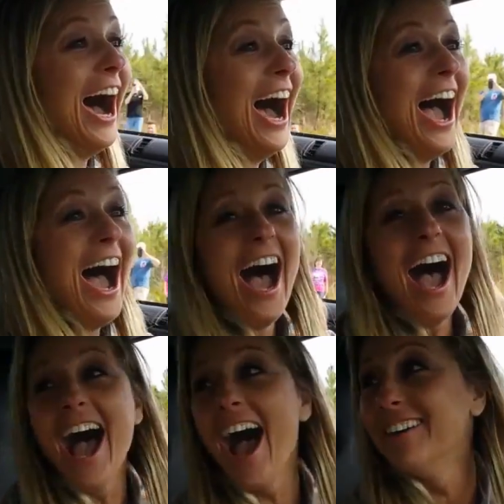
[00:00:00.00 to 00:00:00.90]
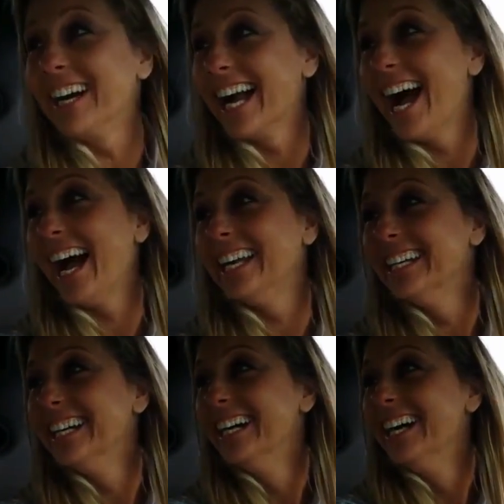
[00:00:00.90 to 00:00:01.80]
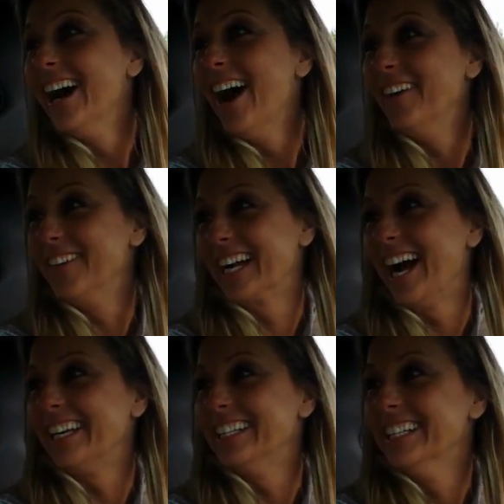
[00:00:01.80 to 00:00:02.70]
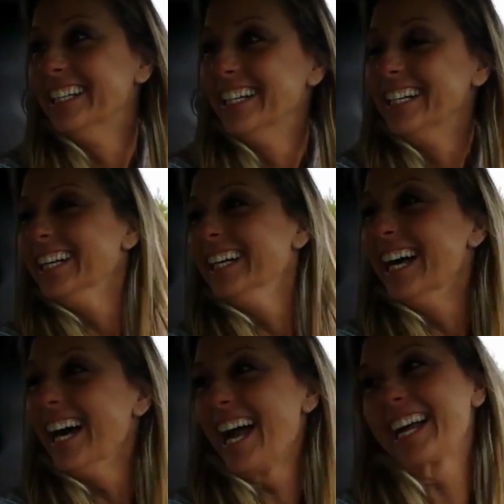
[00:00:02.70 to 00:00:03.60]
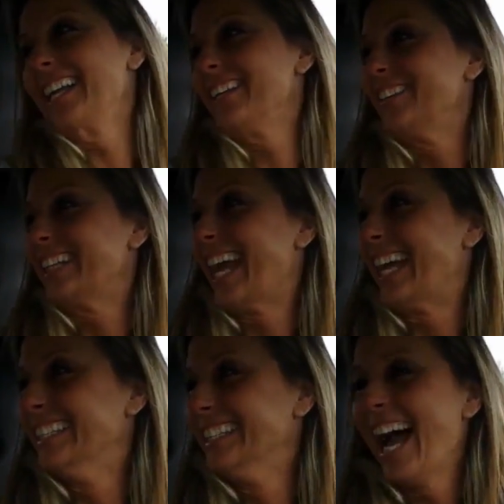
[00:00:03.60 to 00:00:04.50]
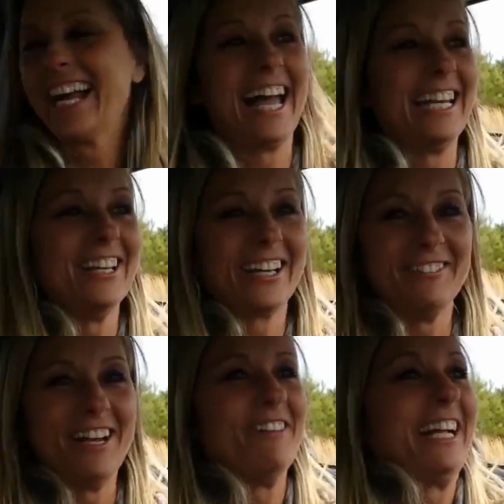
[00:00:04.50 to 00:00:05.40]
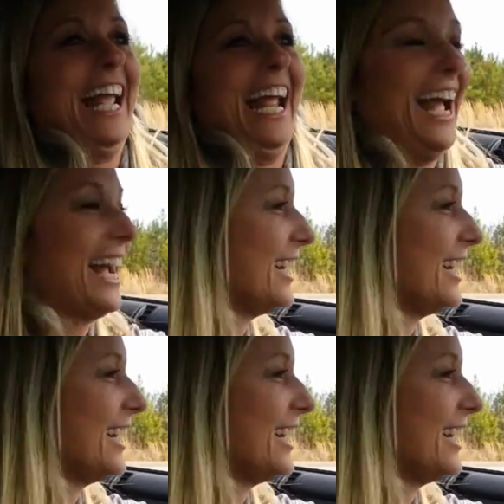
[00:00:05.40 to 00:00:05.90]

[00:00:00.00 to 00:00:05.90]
oh my god. Oh my god. I gotta do it again. I gotta look at me. I'm like, eh, I